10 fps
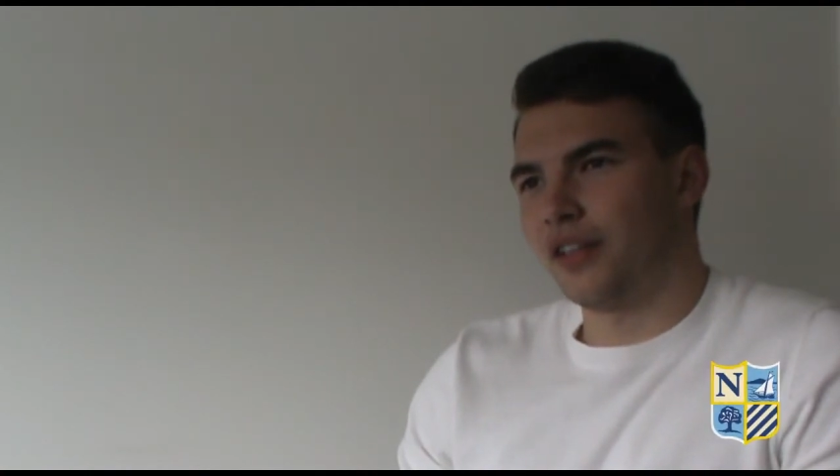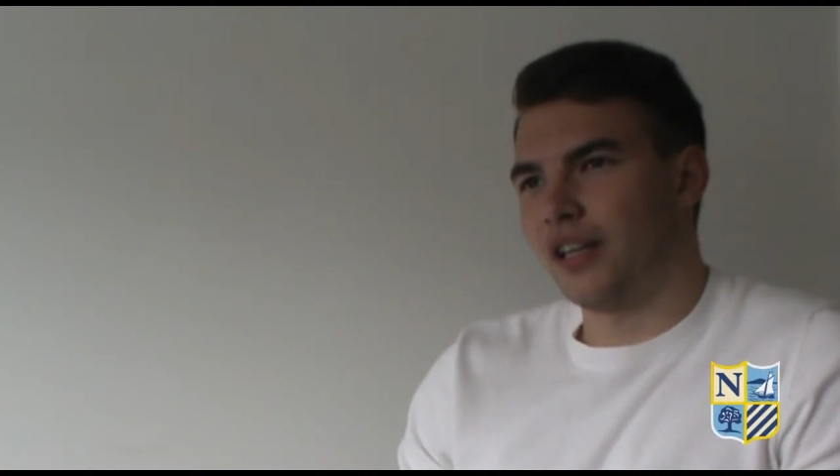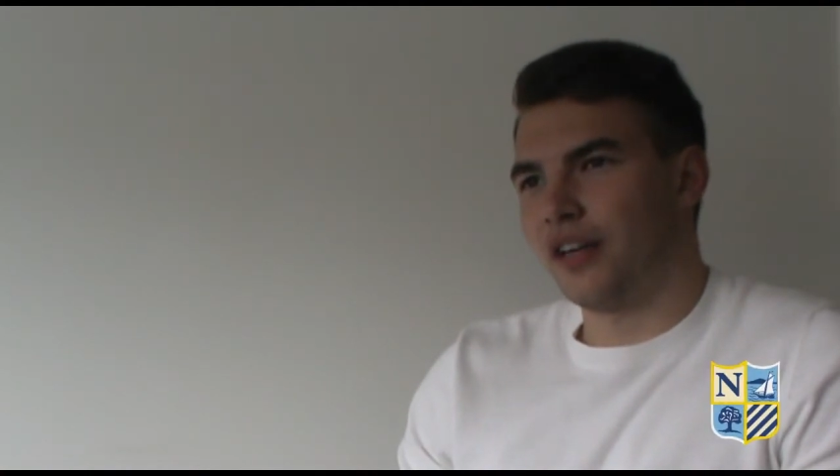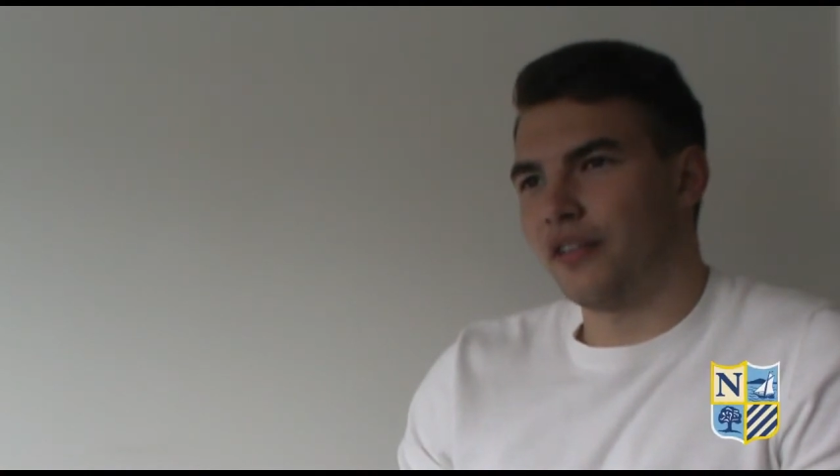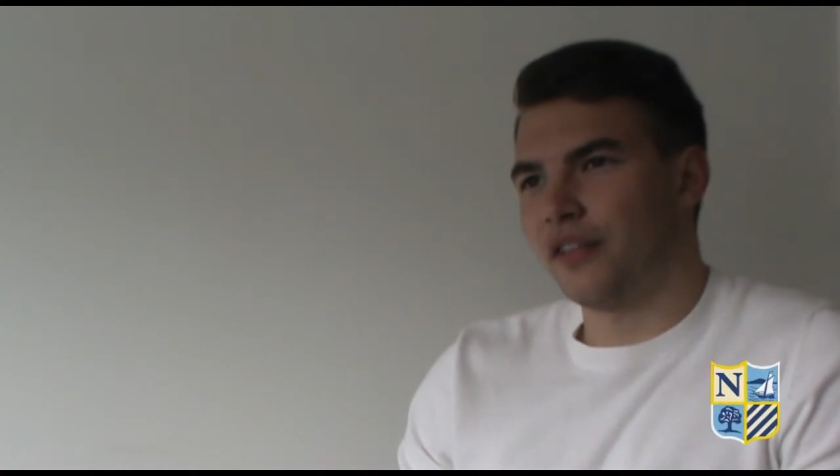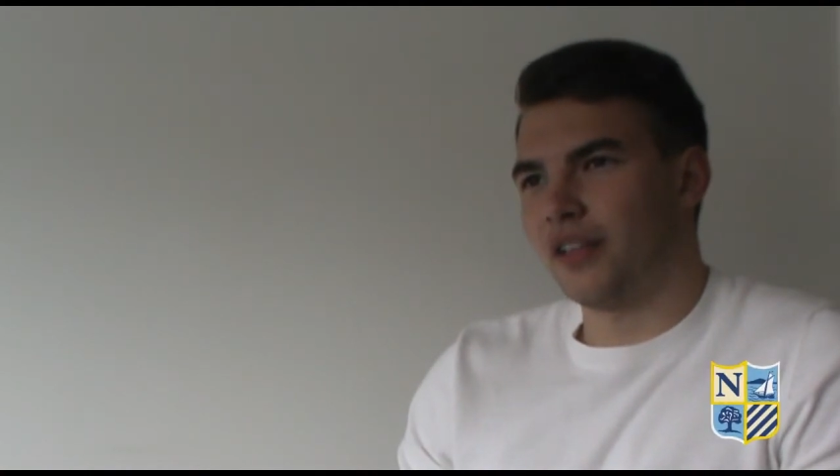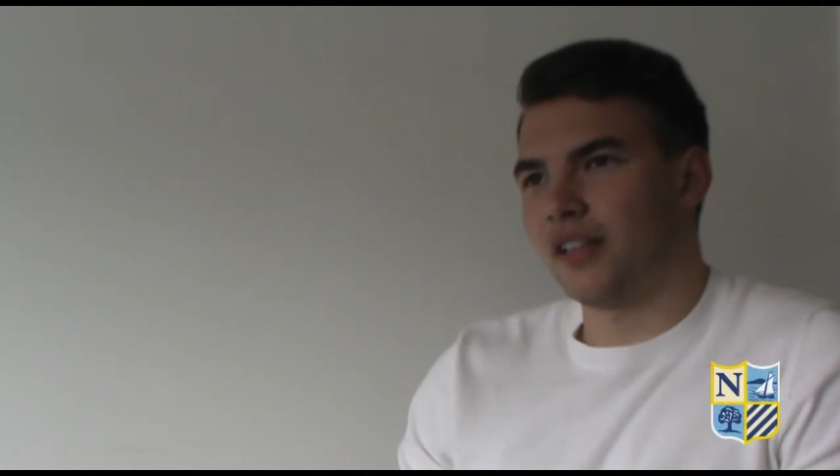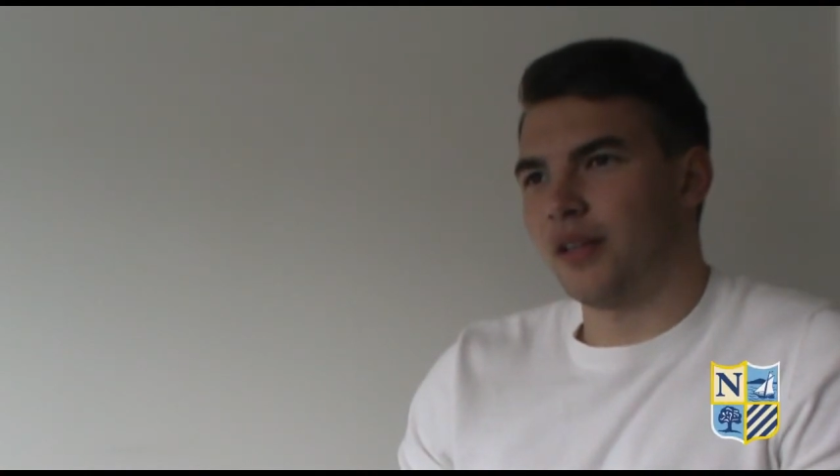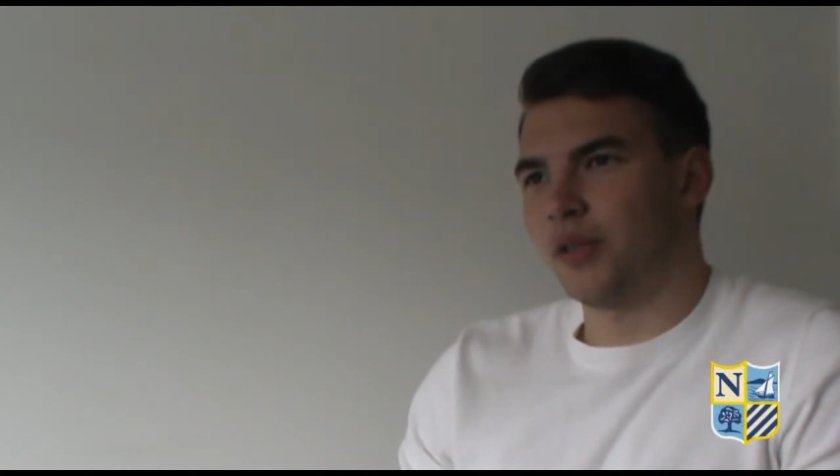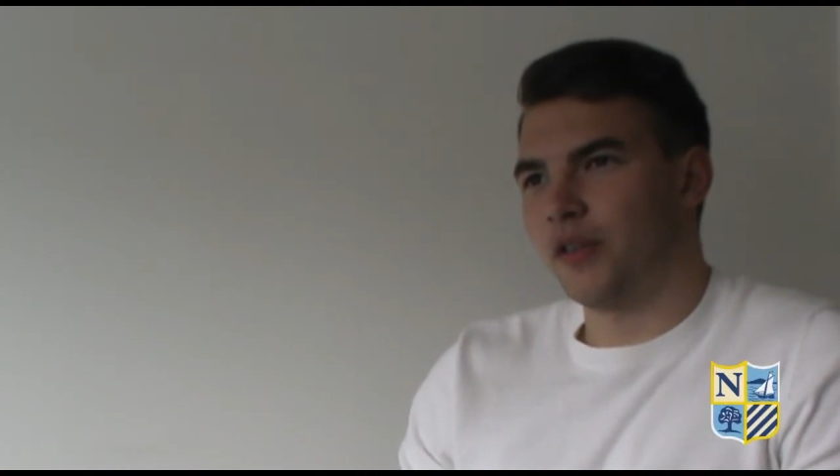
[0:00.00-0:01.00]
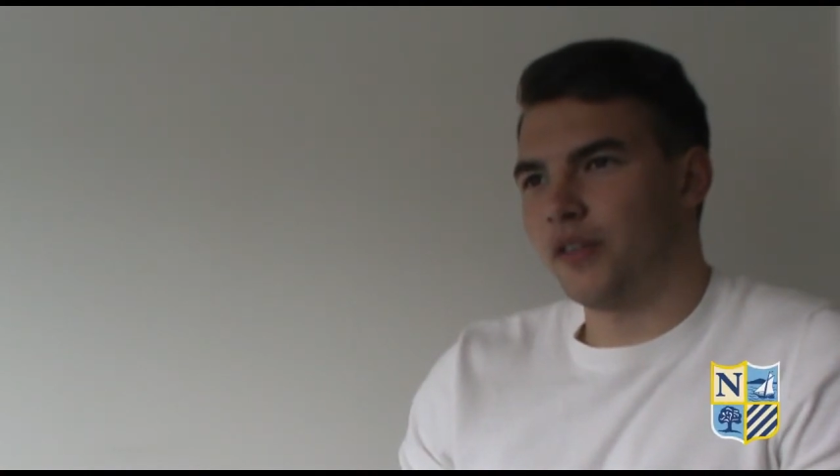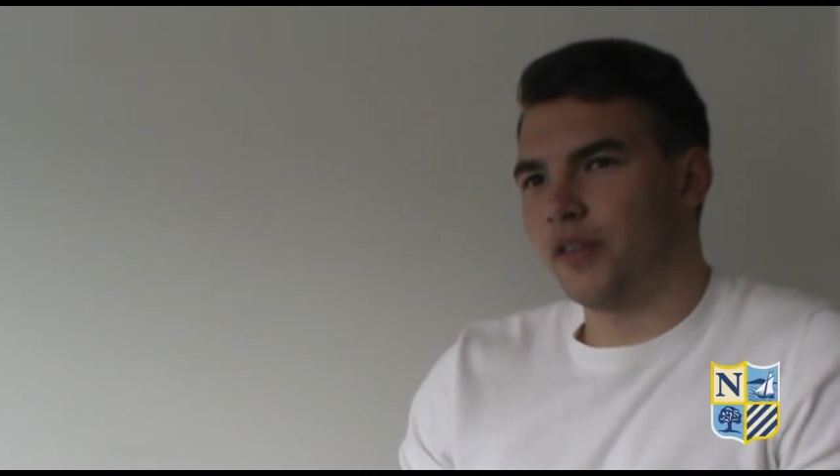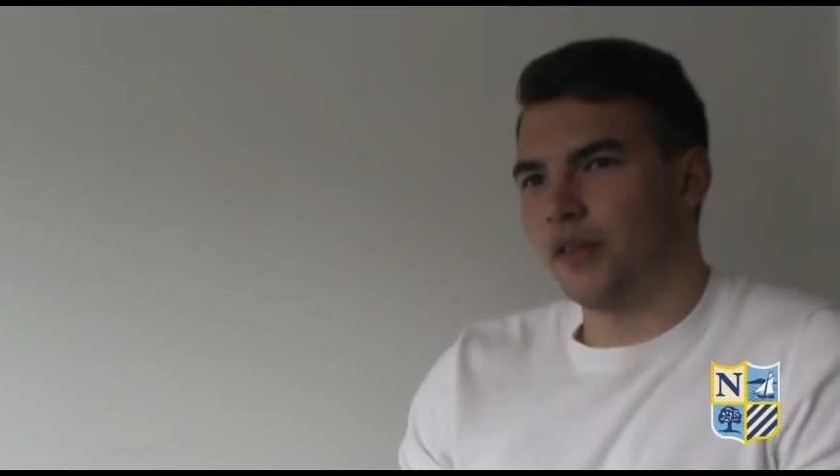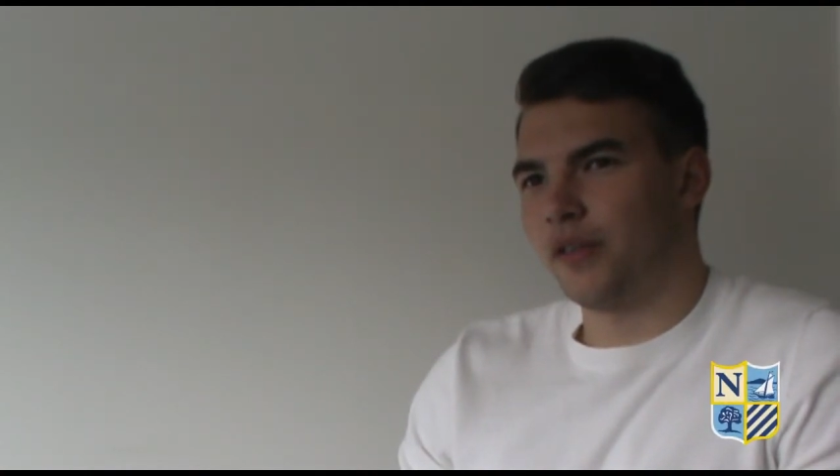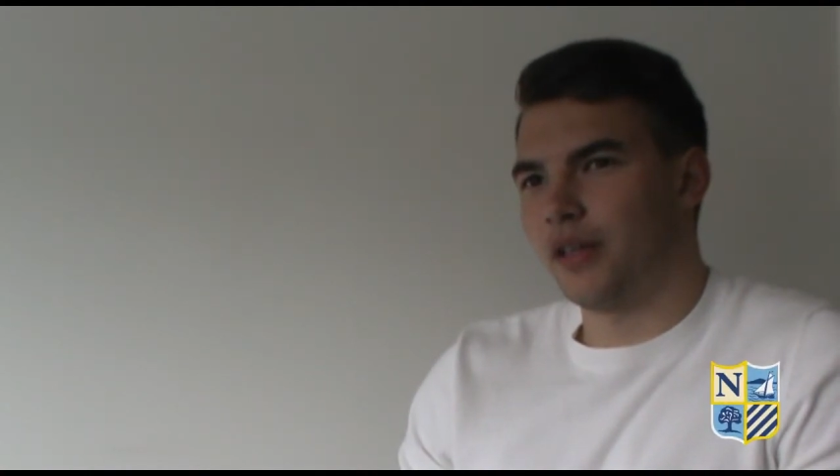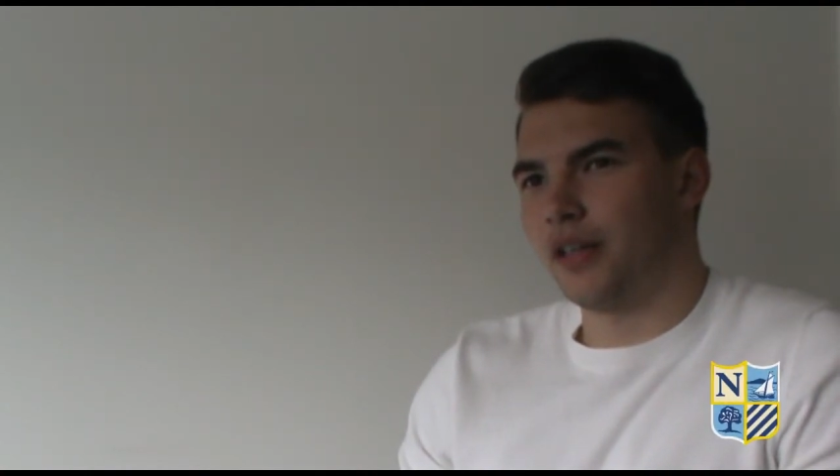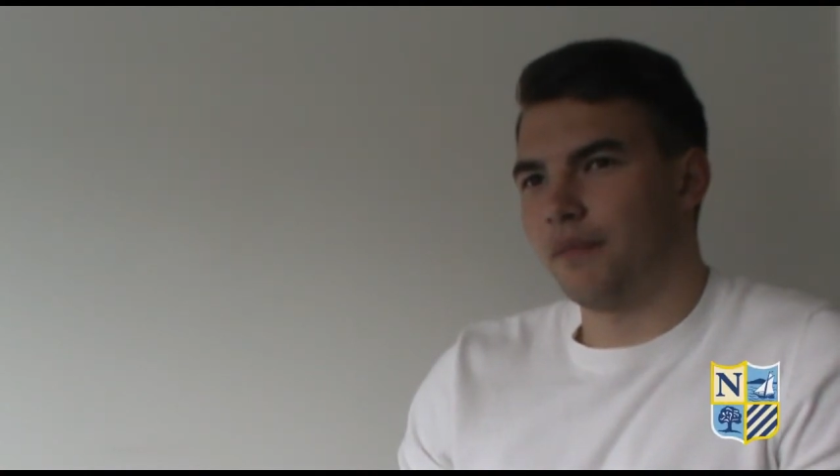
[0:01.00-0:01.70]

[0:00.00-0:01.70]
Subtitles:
lifestyle than I'm used to